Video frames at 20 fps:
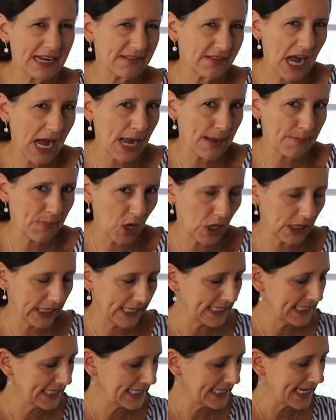kind of eyeball
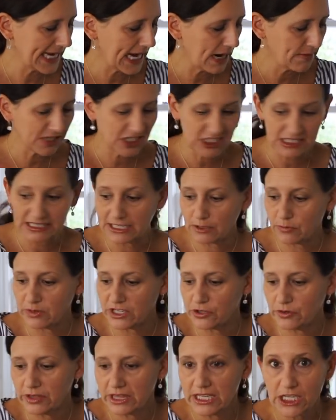it and see how much
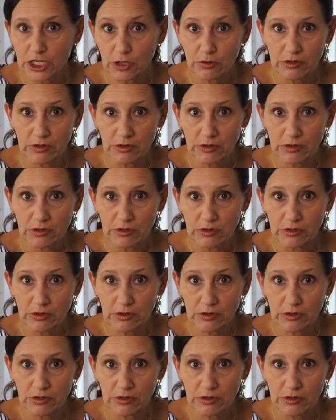liquid you think